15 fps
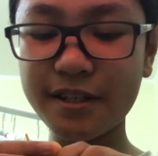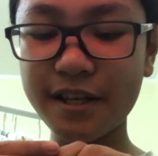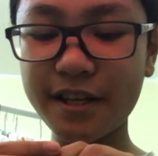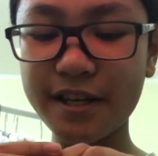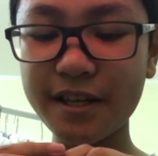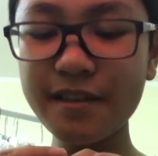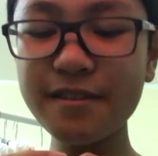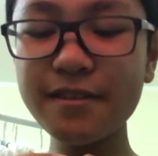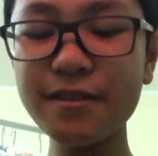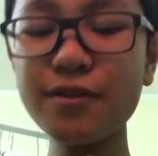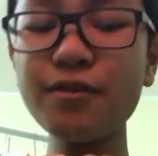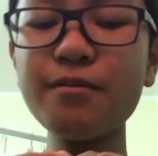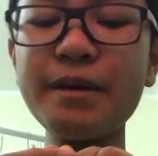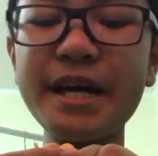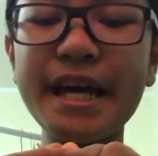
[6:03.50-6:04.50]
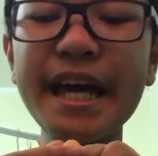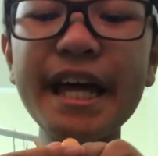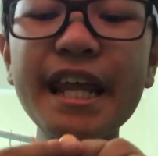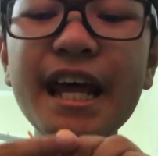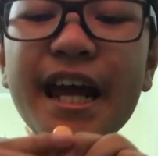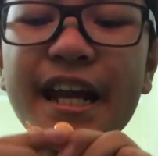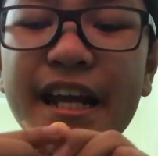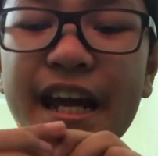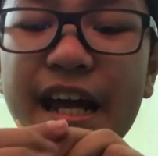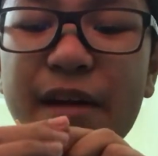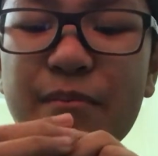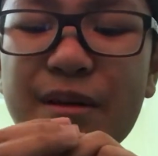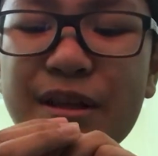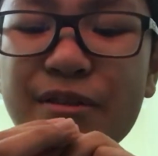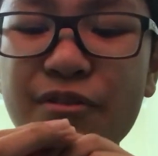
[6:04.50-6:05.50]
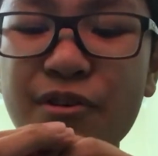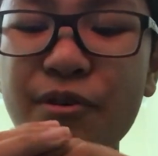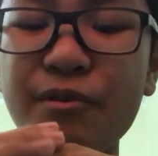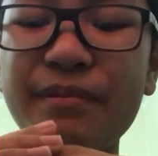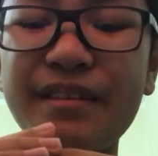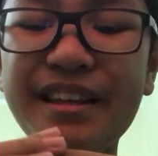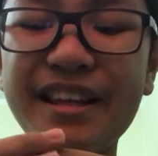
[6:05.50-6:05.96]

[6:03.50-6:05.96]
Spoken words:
a history that naming you.